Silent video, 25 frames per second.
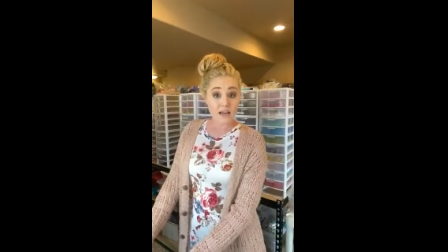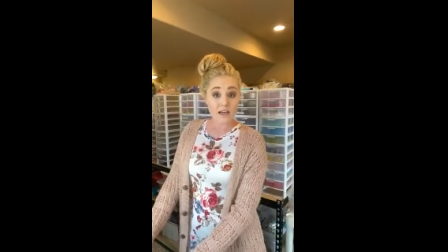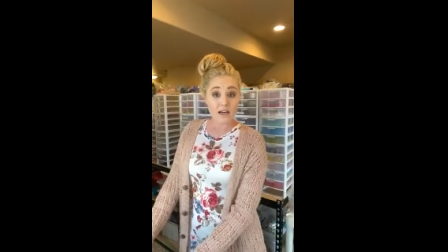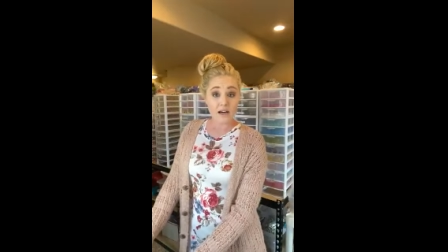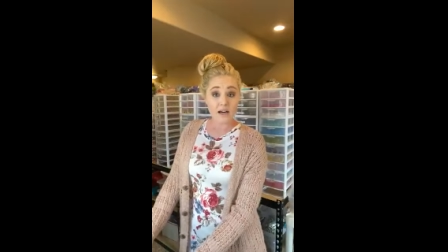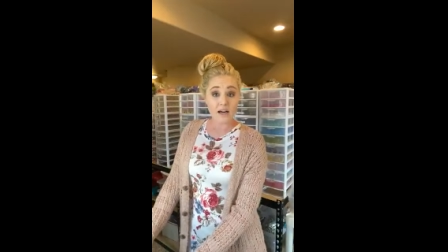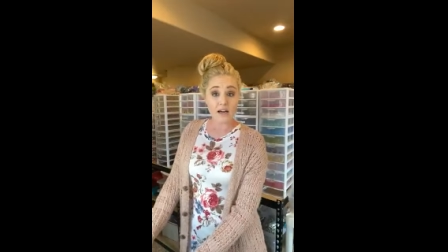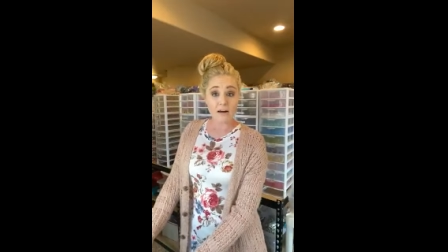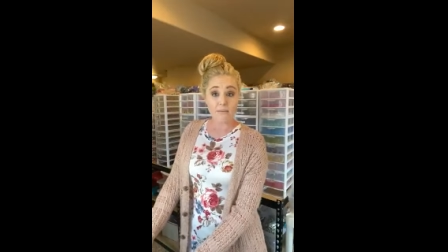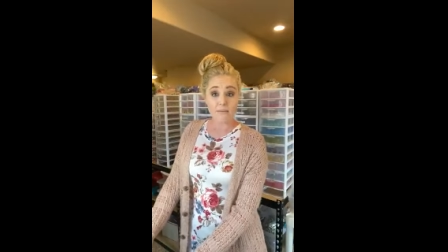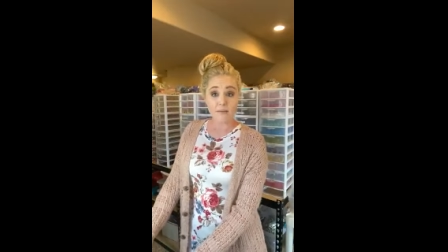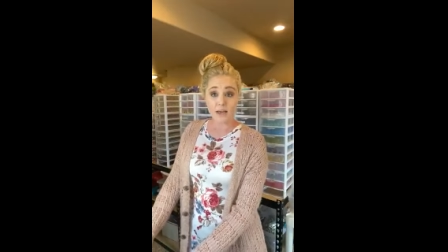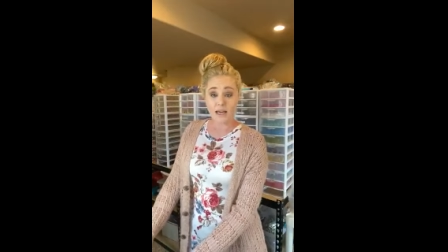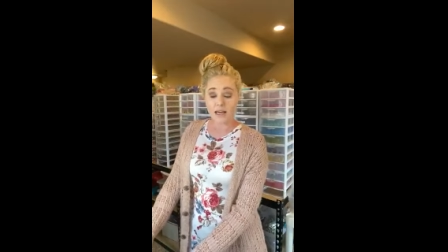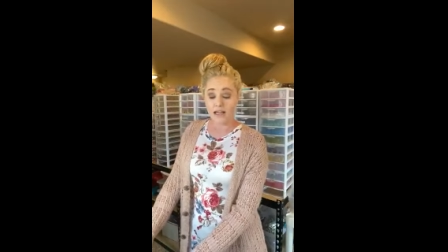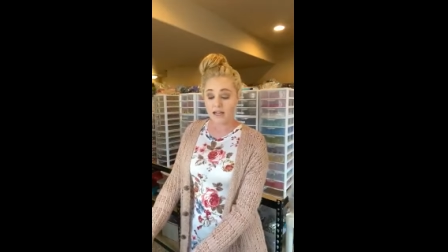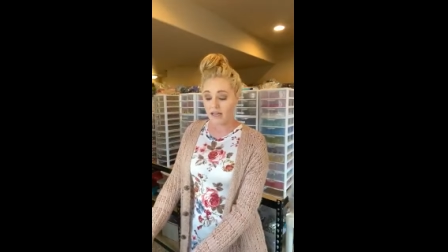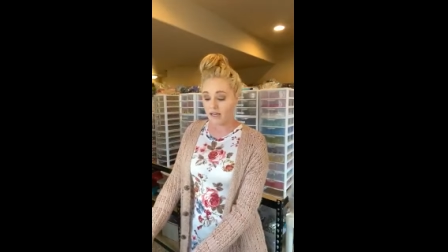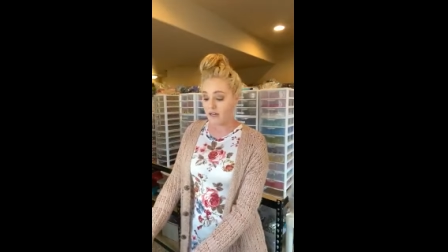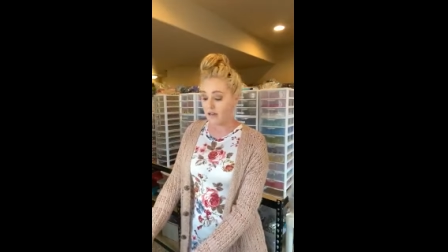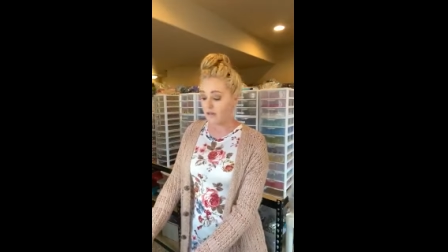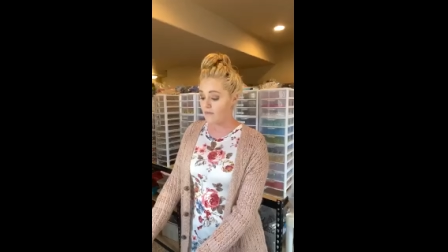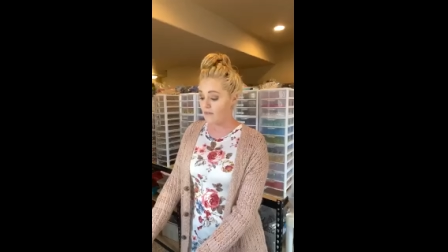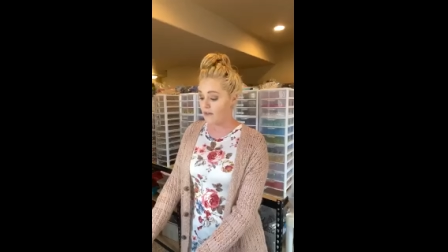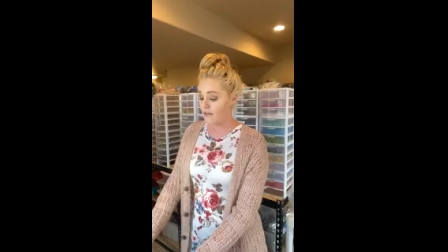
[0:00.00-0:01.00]
Um, and
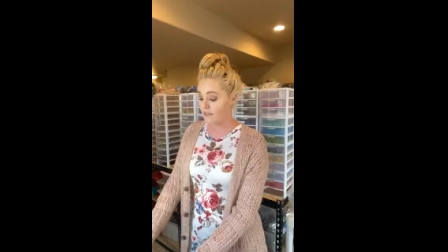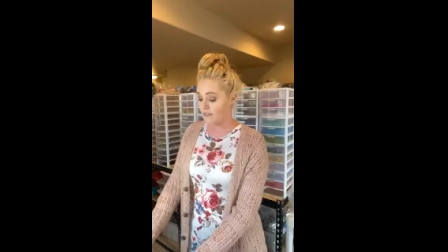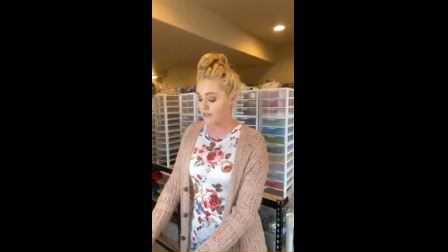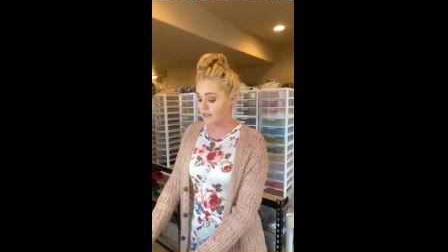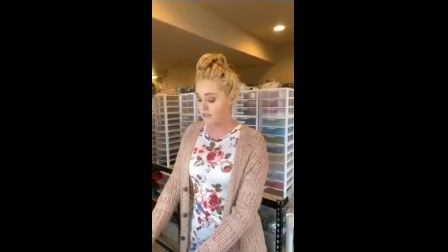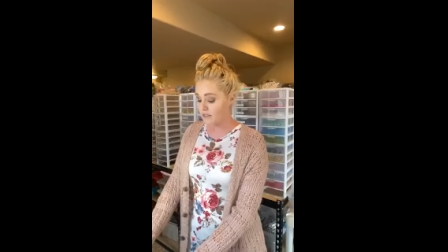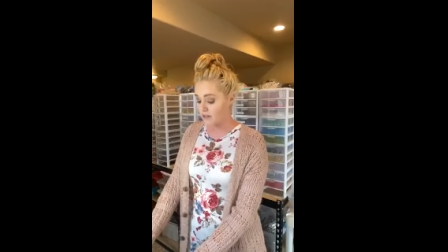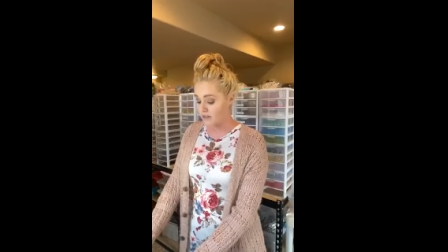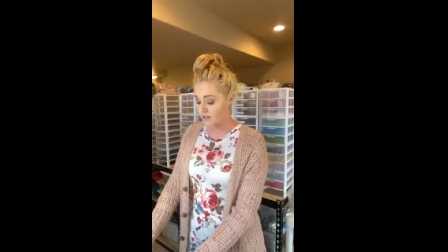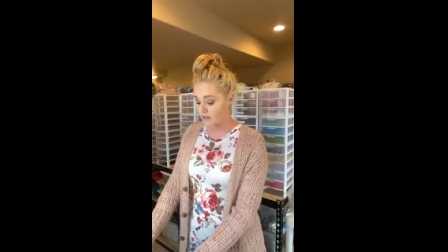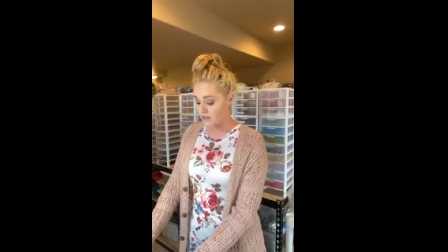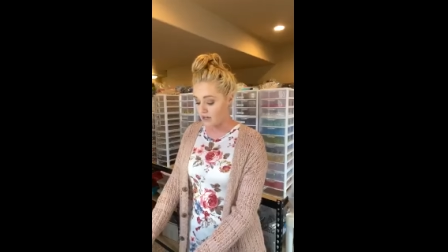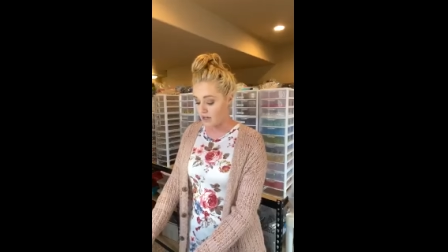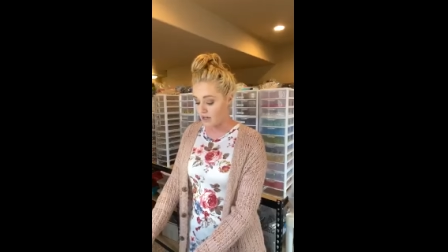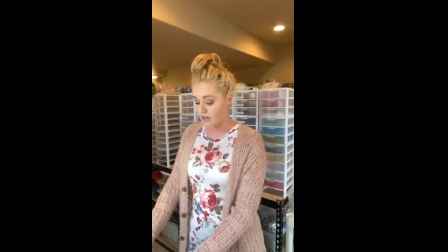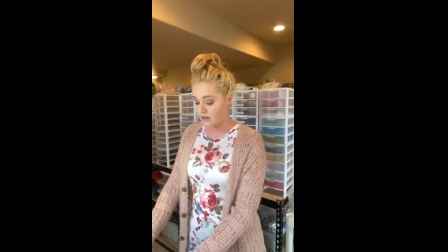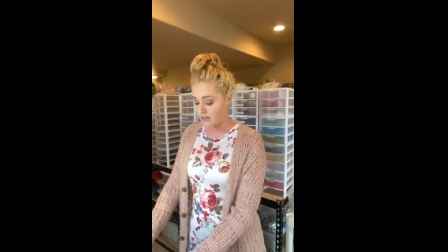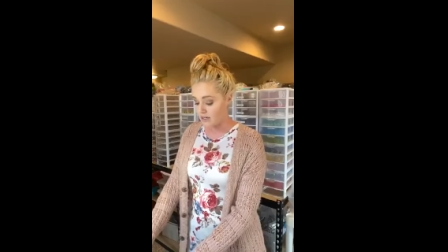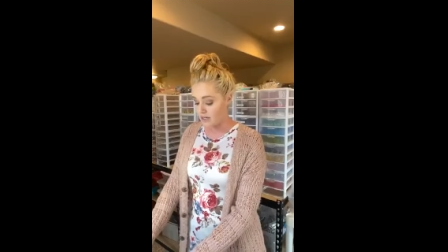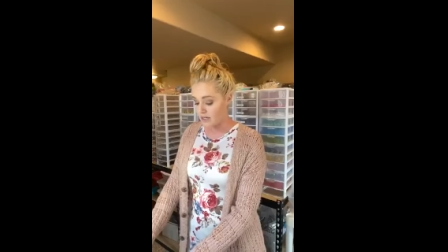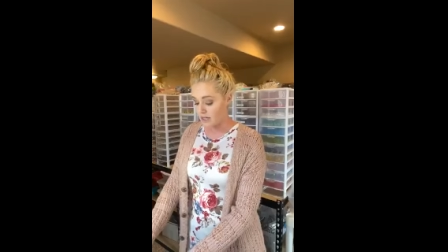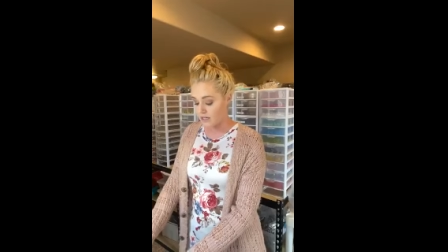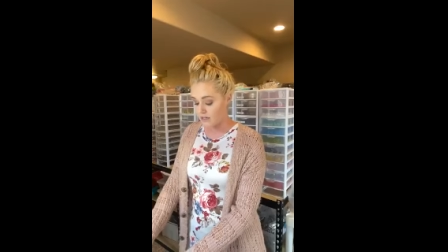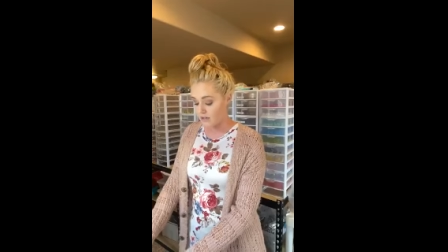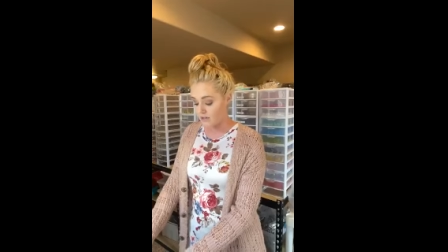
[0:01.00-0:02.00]
if there's a certain color
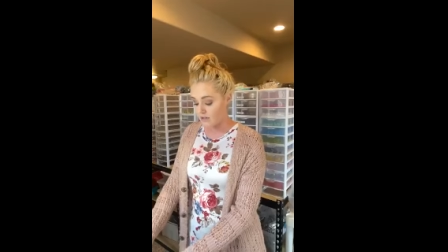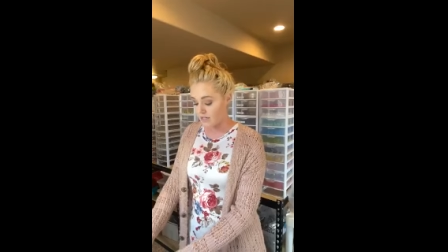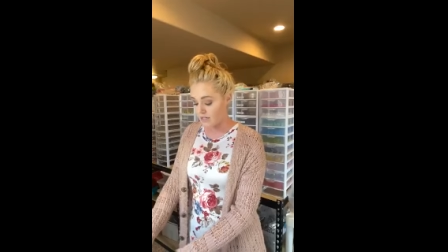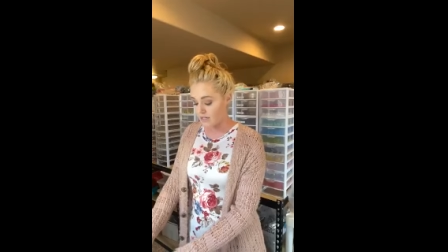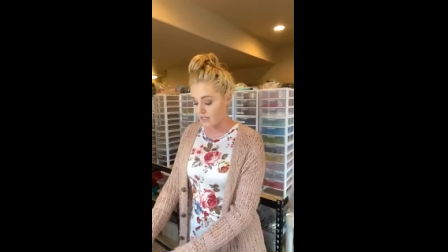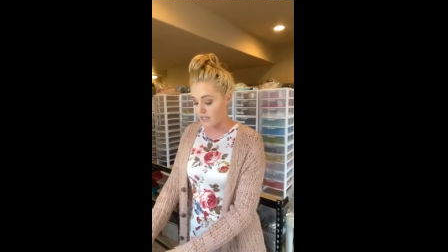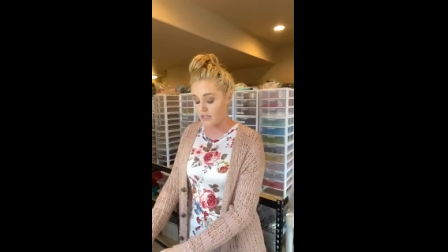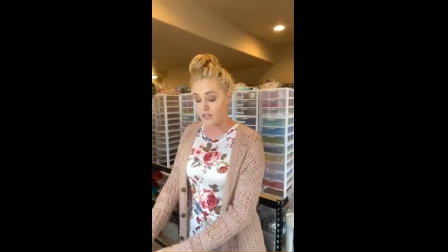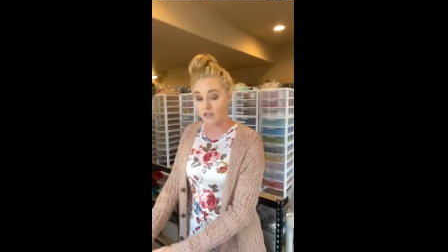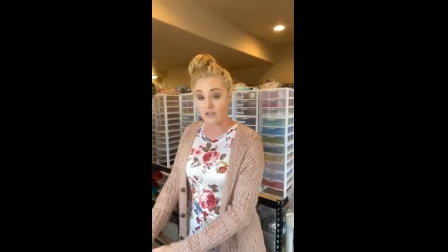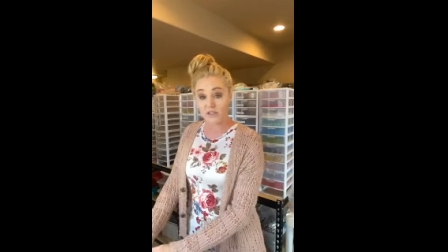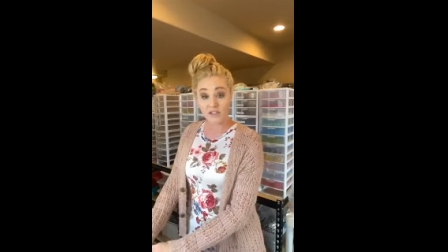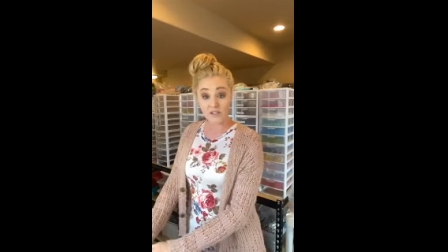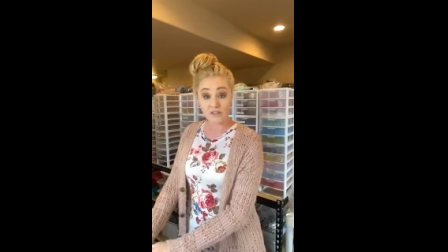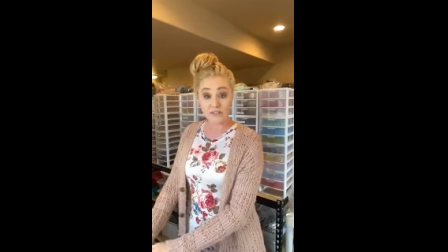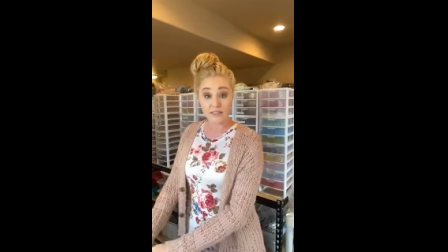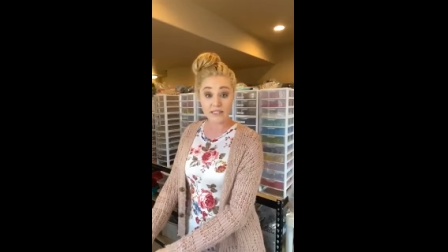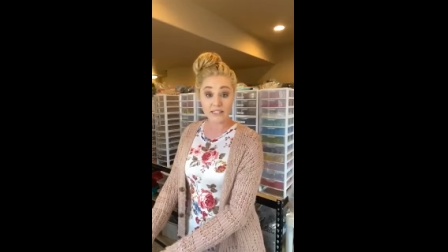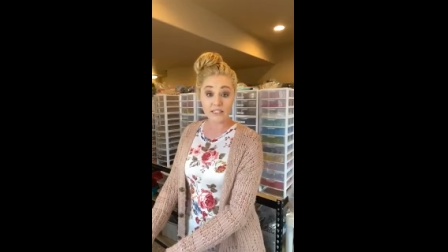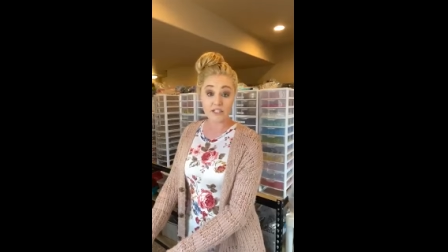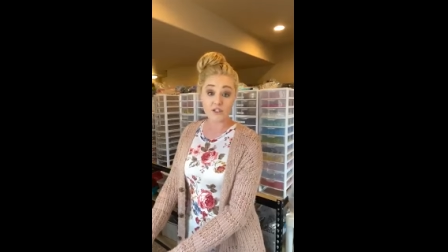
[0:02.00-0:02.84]
that you need that you don't see,